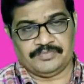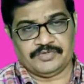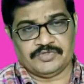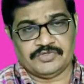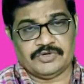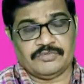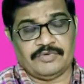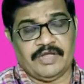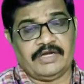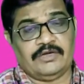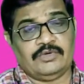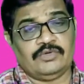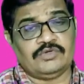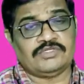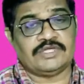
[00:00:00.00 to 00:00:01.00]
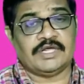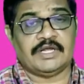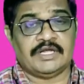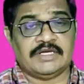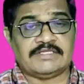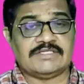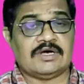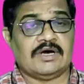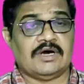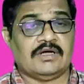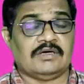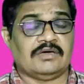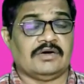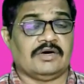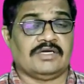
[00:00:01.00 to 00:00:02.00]
So when two circles
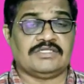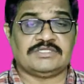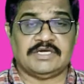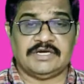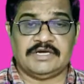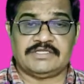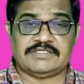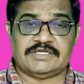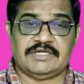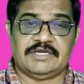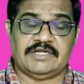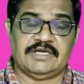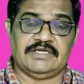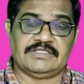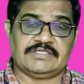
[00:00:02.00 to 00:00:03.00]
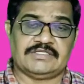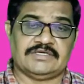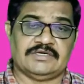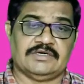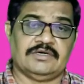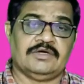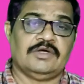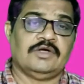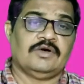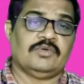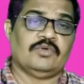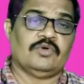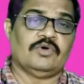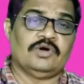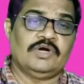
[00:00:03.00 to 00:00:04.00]
are concentric circles,
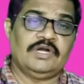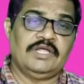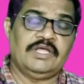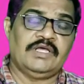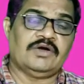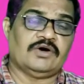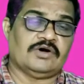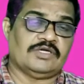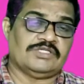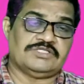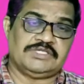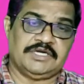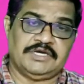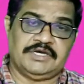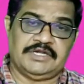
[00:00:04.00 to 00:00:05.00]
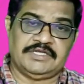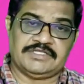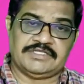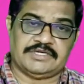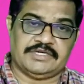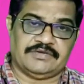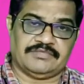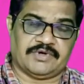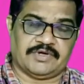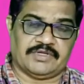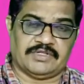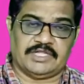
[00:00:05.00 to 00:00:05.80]
only constant is differ.